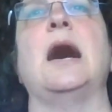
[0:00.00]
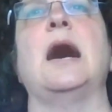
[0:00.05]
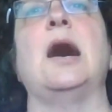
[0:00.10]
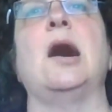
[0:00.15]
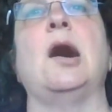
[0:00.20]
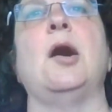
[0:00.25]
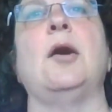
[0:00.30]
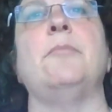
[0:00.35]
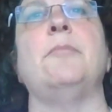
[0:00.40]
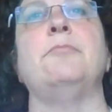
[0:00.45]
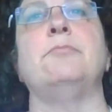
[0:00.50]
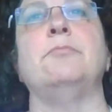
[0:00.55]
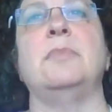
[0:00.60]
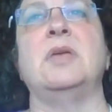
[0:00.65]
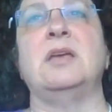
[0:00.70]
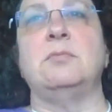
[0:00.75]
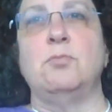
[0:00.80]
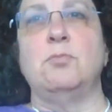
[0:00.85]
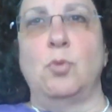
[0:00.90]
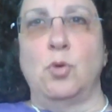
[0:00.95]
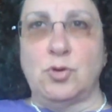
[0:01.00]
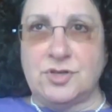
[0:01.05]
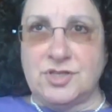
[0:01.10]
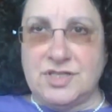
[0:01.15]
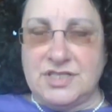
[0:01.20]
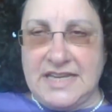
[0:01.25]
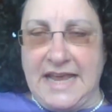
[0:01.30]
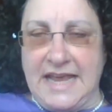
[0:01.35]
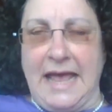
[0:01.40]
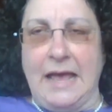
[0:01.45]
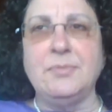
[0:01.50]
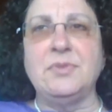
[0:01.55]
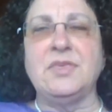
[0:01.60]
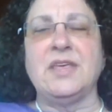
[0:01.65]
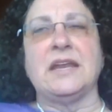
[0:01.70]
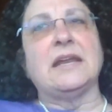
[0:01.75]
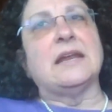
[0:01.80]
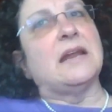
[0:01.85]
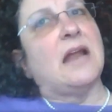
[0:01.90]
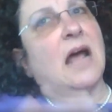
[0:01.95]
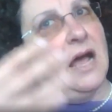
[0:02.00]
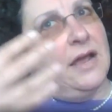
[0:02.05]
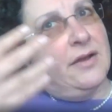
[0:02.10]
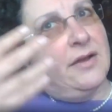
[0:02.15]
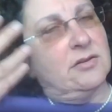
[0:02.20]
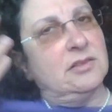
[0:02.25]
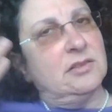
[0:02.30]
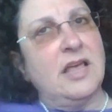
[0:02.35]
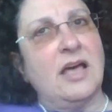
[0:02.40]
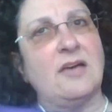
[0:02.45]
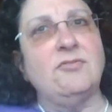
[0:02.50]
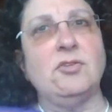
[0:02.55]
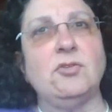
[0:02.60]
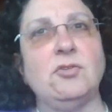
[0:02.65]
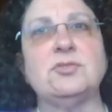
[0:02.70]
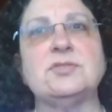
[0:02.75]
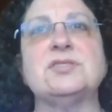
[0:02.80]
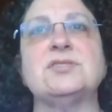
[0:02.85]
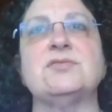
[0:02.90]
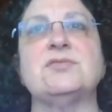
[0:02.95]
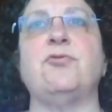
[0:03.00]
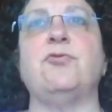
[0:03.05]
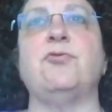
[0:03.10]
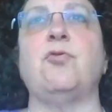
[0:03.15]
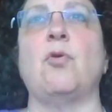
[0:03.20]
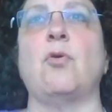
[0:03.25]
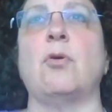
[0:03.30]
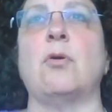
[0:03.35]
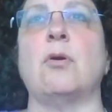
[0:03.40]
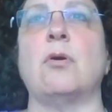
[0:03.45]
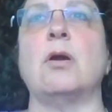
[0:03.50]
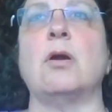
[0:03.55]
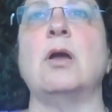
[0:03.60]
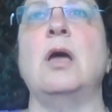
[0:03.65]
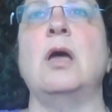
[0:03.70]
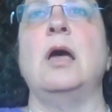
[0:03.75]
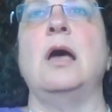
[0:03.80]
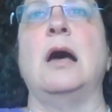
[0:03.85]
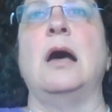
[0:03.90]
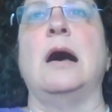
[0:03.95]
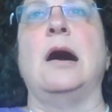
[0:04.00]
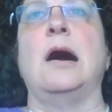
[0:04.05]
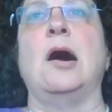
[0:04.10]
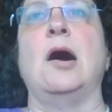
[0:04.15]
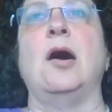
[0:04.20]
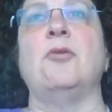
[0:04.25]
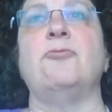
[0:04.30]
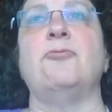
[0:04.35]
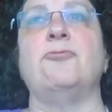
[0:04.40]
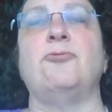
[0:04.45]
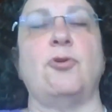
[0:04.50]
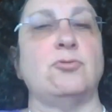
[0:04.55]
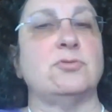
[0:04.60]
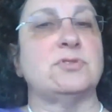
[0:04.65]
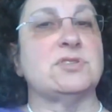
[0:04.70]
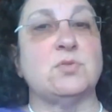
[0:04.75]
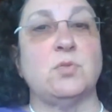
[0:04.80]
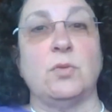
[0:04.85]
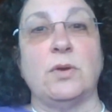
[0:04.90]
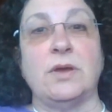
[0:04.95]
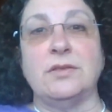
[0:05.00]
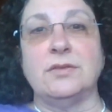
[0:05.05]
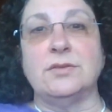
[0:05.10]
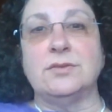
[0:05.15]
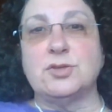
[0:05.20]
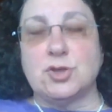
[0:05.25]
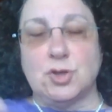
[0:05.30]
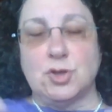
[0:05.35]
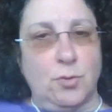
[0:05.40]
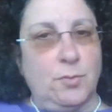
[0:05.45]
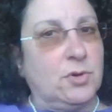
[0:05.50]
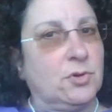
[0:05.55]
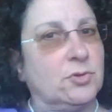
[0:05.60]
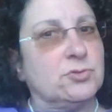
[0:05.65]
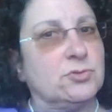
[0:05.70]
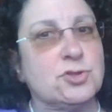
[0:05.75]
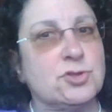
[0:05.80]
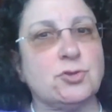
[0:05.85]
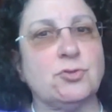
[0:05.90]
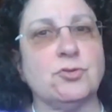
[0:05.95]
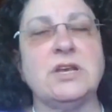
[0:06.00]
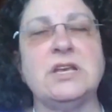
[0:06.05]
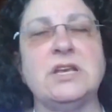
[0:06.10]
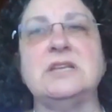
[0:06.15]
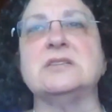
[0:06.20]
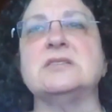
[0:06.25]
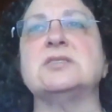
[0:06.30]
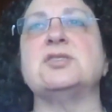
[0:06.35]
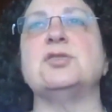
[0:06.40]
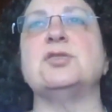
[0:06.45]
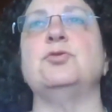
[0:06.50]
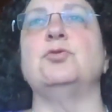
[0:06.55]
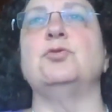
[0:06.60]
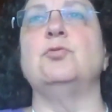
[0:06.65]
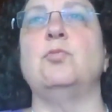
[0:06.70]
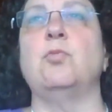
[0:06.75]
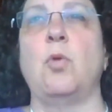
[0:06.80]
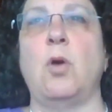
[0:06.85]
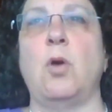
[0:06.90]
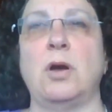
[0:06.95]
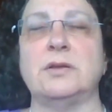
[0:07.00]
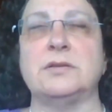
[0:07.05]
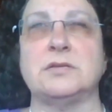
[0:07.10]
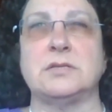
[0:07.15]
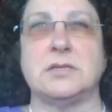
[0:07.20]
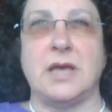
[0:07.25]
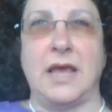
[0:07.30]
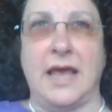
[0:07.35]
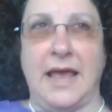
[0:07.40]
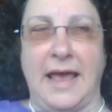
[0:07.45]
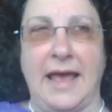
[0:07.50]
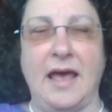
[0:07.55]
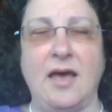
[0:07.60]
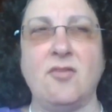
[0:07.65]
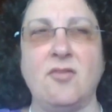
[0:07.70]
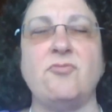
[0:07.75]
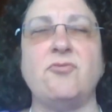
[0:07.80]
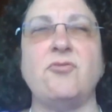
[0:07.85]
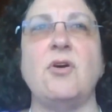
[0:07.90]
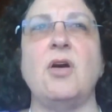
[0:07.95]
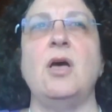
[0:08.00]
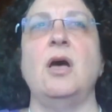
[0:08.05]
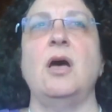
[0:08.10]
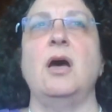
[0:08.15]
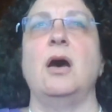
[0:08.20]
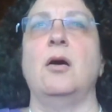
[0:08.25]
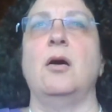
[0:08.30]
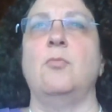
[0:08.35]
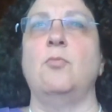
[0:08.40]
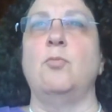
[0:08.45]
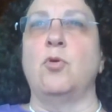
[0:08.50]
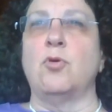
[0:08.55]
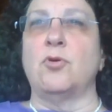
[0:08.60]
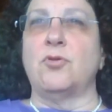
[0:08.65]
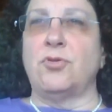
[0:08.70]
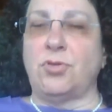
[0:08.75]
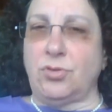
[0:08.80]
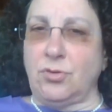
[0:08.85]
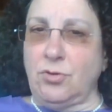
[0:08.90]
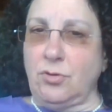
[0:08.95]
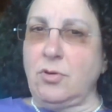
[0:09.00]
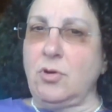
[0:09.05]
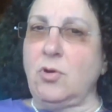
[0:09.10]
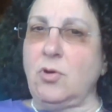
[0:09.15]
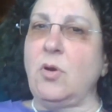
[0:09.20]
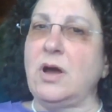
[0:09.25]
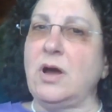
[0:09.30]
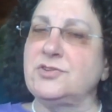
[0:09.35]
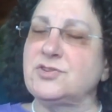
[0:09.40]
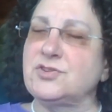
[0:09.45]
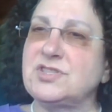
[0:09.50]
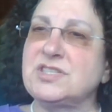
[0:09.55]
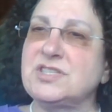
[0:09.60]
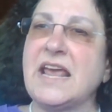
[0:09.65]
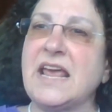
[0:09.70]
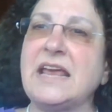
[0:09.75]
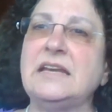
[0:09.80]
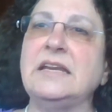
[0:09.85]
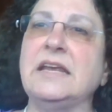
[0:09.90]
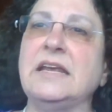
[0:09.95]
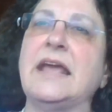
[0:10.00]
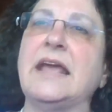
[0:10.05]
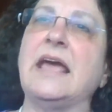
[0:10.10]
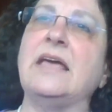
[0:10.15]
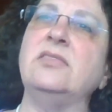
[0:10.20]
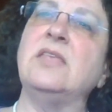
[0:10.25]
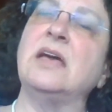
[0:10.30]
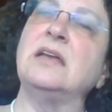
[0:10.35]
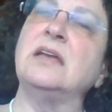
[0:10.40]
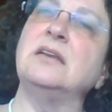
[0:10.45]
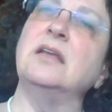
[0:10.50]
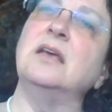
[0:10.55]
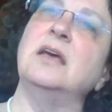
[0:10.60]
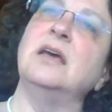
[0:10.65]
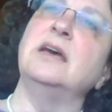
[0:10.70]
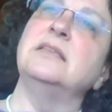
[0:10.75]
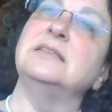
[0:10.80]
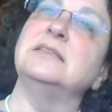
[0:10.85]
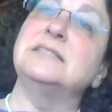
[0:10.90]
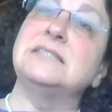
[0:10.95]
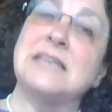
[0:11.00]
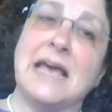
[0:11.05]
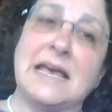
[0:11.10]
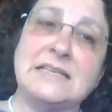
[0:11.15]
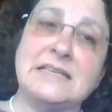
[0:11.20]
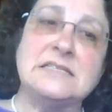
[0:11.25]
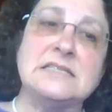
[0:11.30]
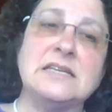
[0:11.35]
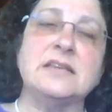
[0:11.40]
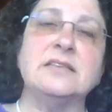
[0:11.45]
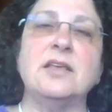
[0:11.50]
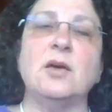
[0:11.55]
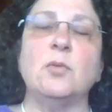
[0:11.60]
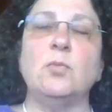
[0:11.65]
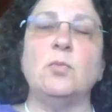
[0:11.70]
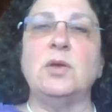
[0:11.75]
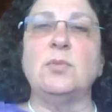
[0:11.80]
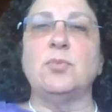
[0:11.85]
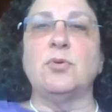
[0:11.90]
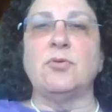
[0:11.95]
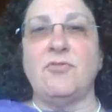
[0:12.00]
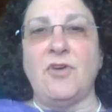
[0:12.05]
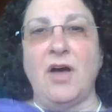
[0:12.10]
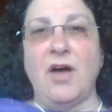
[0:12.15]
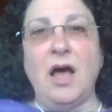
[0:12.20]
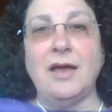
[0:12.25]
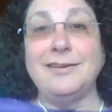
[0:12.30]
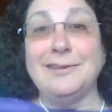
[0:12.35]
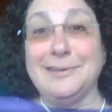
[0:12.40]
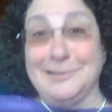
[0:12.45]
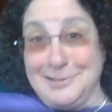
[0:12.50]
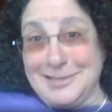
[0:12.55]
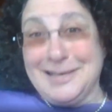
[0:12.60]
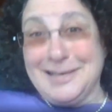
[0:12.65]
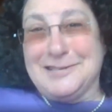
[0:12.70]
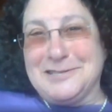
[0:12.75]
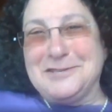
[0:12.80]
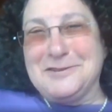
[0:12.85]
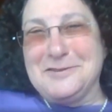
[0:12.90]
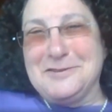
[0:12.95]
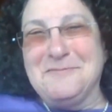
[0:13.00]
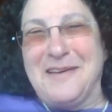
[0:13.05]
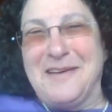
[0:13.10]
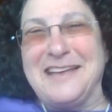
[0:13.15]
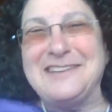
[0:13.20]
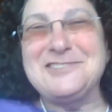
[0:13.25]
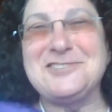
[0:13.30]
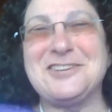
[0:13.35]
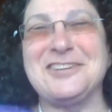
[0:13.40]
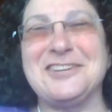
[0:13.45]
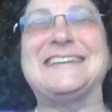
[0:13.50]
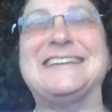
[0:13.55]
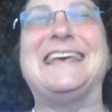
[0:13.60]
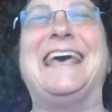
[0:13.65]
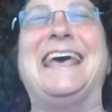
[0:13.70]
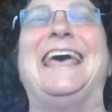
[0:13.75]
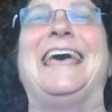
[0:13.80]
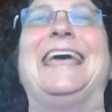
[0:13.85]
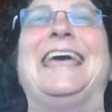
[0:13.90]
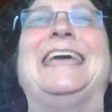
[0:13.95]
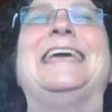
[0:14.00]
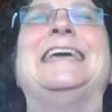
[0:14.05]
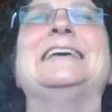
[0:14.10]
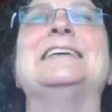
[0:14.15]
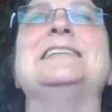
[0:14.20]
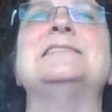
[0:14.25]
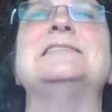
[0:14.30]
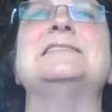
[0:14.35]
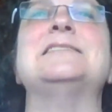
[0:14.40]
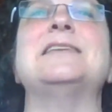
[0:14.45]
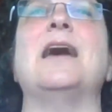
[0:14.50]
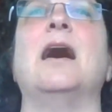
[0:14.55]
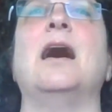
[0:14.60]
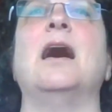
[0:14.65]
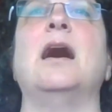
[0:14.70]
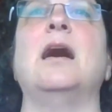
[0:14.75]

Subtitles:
in more depth and at higher levels for folks with terminal degrees who want to have a more thorough understanding. And then the testing that we provide, as you mentioned, is